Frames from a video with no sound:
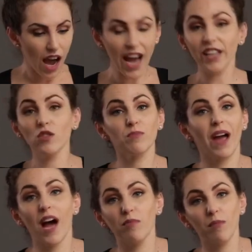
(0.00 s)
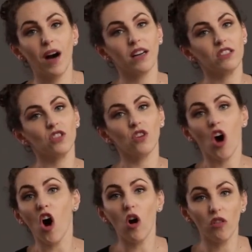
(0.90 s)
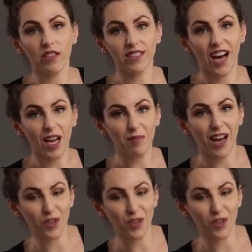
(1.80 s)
I use my apple boxes all the time.